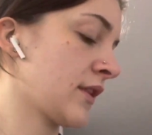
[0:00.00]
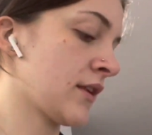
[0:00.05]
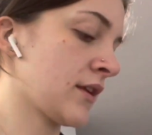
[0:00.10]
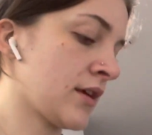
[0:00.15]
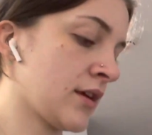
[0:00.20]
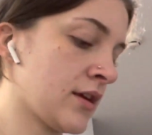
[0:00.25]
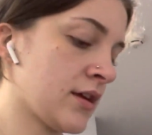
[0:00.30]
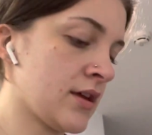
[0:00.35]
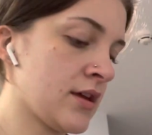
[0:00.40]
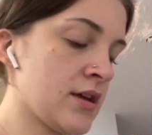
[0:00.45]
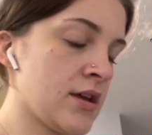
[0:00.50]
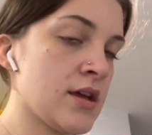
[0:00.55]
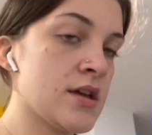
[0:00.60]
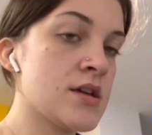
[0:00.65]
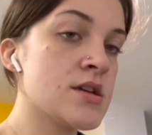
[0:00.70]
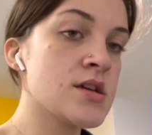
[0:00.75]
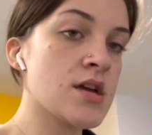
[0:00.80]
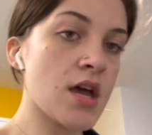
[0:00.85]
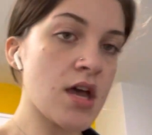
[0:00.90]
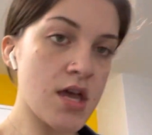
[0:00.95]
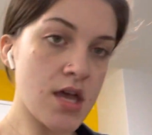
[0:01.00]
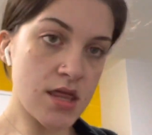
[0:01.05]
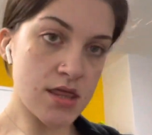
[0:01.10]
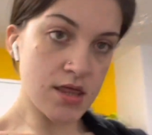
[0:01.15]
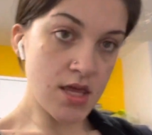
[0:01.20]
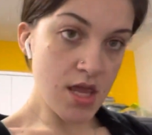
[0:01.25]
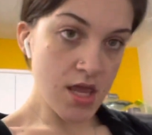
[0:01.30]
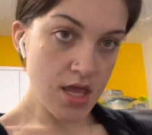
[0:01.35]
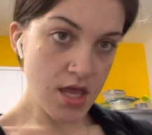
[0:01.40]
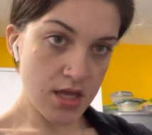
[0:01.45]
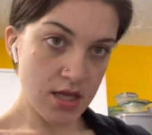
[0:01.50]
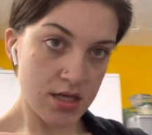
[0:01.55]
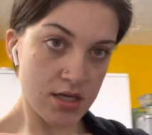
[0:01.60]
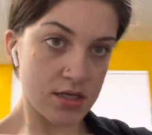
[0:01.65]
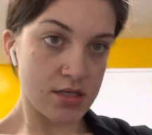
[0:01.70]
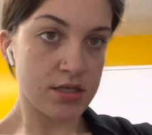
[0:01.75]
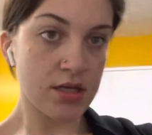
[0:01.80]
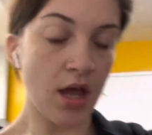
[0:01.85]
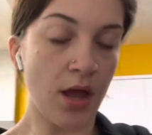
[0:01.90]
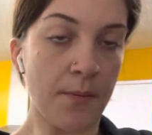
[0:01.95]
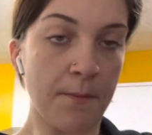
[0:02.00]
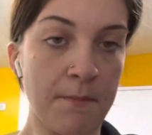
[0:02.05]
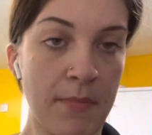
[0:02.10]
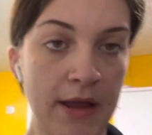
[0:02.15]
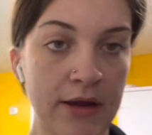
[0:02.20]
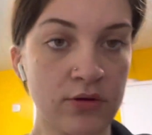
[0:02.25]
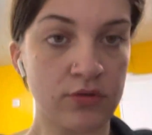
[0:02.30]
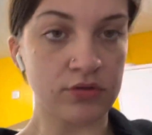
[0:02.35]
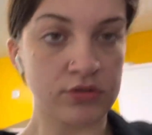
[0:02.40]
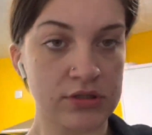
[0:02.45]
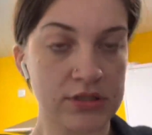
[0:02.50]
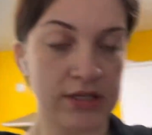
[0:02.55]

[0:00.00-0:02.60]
And then I'm back onto